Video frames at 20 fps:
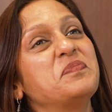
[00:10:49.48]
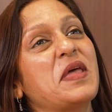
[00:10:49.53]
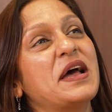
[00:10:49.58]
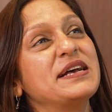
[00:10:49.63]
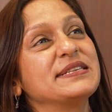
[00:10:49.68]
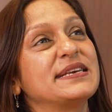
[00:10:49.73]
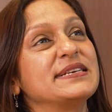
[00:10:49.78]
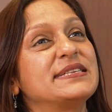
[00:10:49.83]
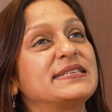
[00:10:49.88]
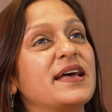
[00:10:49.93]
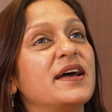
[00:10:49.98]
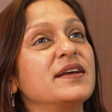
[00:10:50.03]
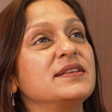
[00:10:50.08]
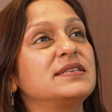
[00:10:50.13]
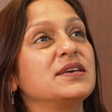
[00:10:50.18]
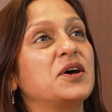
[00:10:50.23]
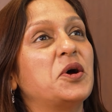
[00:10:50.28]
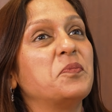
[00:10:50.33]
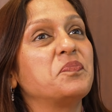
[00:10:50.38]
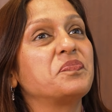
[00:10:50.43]
as I said,
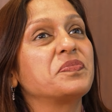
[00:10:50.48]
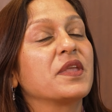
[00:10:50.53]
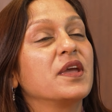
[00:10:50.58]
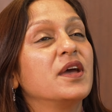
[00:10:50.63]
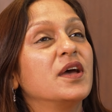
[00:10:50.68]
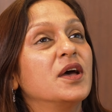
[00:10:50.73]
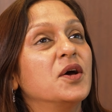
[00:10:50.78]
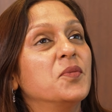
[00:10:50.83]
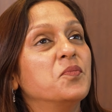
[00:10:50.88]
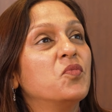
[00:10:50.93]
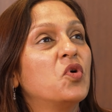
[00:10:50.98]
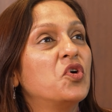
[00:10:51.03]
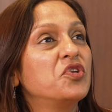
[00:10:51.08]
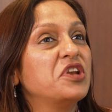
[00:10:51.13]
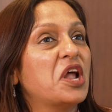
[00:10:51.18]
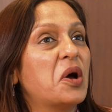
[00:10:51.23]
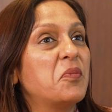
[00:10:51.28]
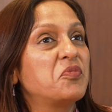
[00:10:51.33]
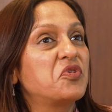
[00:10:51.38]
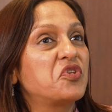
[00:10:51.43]
more
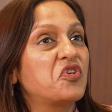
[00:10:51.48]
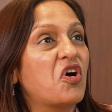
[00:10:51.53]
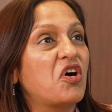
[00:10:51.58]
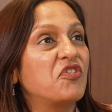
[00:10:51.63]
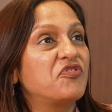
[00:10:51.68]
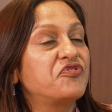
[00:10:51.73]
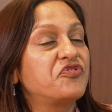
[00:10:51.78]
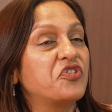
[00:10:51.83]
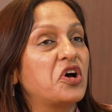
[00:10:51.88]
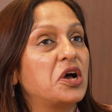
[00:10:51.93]
number of